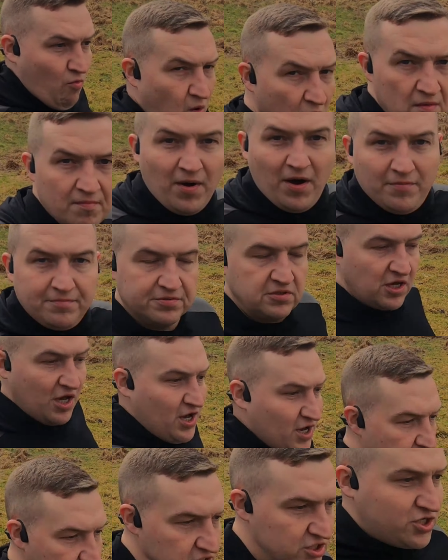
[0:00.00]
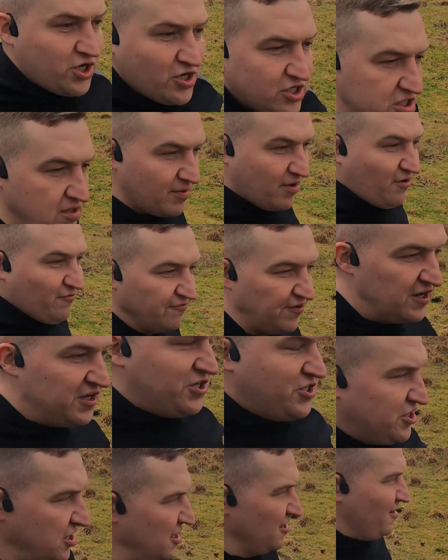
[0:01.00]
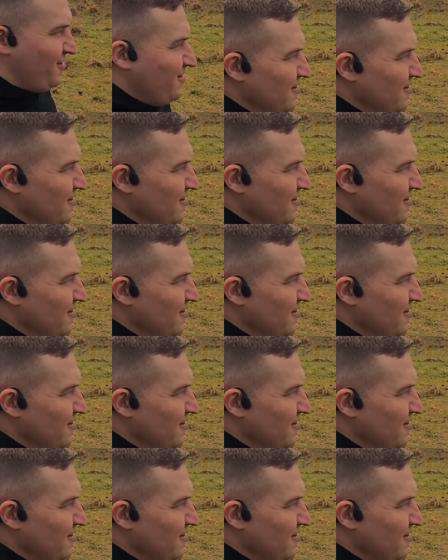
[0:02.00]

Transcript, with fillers: warm-ups just about finished